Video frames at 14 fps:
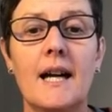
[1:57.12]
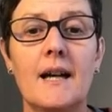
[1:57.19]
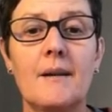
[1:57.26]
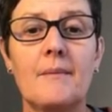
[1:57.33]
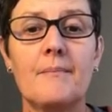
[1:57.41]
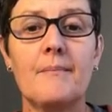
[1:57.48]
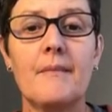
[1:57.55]

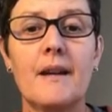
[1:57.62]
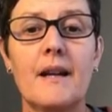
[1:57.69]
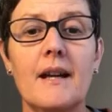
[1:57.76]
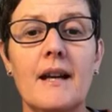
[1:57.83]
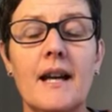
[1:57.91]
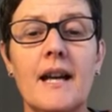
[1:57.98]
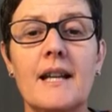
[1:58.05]

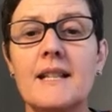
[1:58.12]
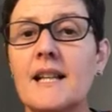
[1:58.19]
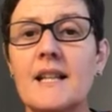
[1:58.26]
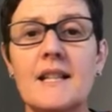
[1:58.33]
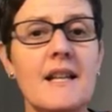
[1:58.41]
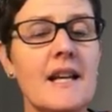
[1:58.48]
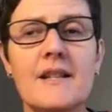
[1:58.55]

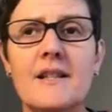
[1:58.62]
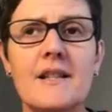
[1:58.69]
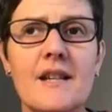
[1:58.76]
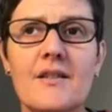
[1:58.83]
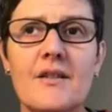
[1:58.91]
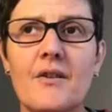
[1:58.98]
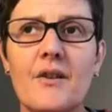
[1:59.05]
And it's
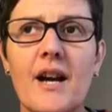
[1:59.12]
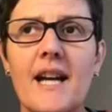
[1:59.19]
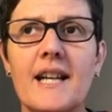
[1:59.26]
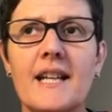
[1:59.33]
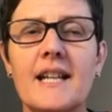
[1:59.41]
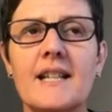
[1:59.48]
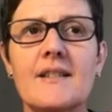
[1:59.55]
just
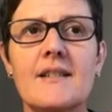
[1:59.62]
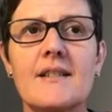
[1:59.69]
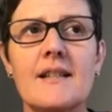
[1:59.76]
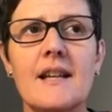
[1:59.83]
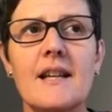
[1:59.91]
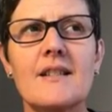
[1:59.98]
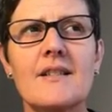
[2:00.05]
great.
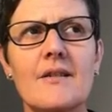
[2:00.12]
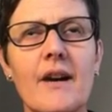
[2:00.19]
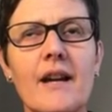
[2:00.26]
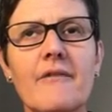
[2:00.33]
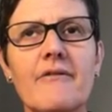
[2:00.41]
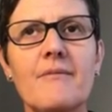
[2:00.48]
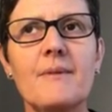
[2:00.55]
It's
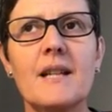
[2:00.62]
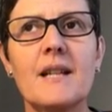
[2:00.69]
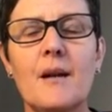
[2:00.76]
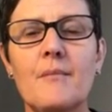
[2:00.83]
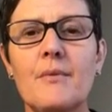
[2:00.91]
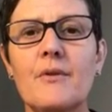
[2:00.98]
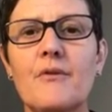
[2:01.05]
great from a
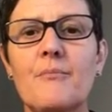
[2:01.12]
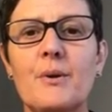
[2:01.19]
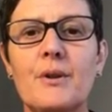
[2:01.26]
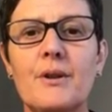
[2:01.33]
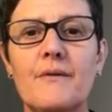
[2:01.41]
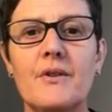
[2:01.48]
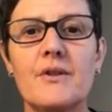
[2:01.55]
number of
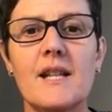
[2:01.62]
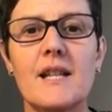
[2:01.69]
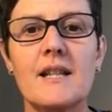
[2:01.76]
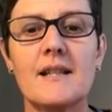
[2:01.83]
point of views.